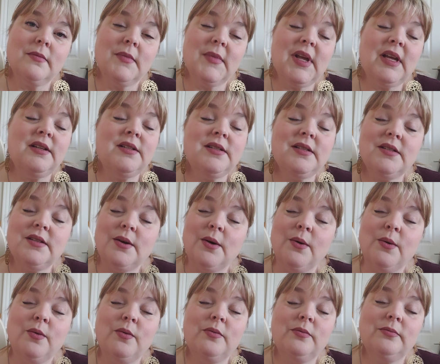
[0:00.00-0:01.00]
And
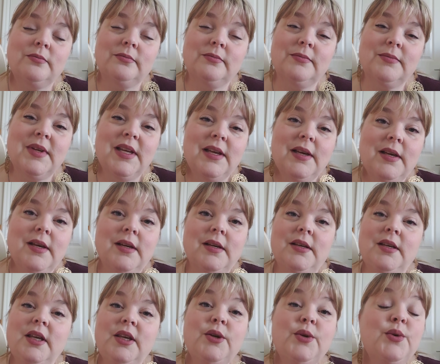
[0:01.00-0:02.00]
so,
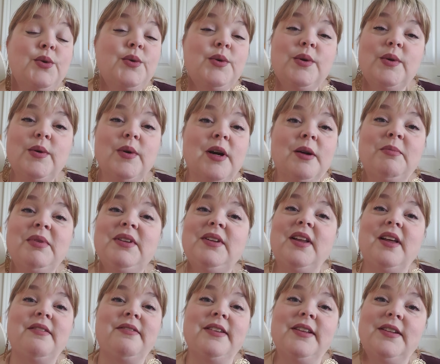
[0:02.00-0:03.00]
you who are
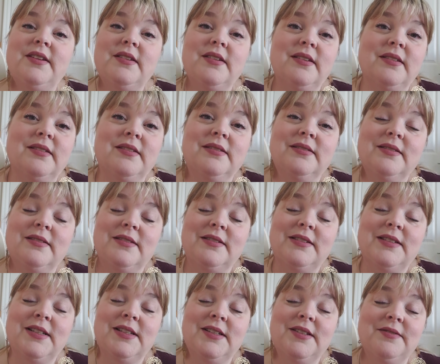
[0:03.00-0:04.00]
beloved
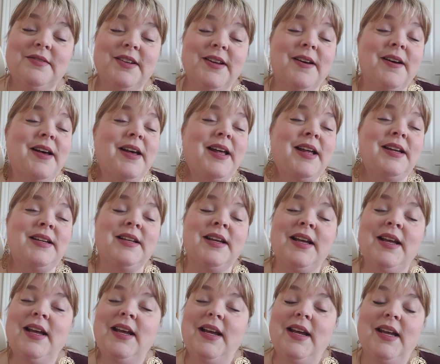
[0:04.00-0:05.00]
of God
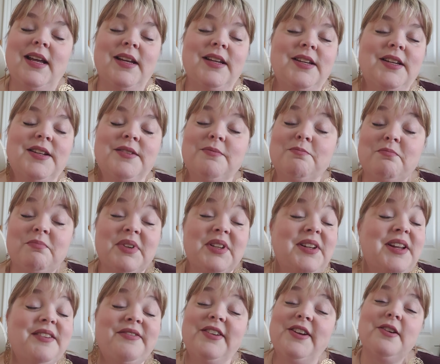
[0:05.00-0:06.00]
and
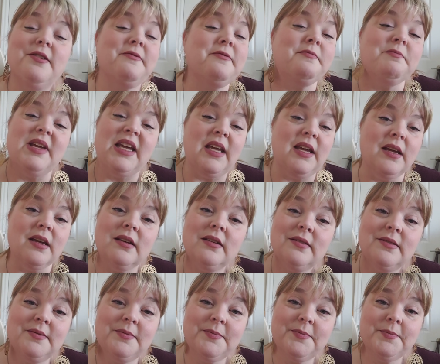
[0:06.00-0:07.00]
beloved of me,
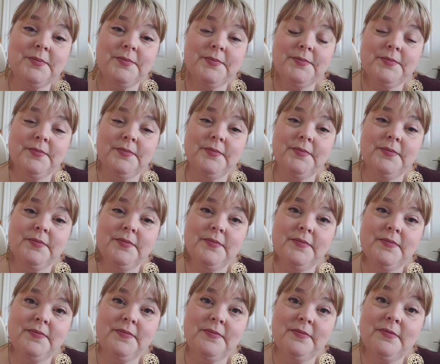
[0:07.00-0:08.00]

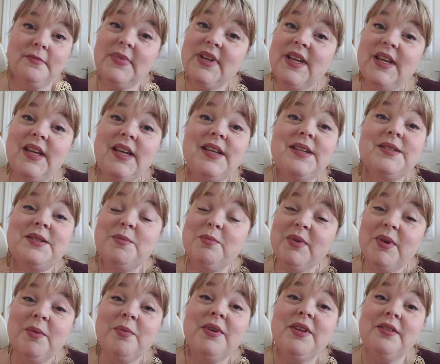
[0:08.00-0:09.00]
peace
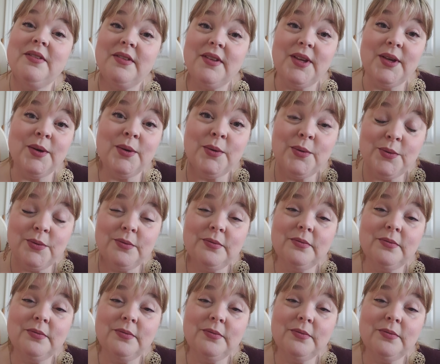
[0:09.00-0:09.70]
be with you.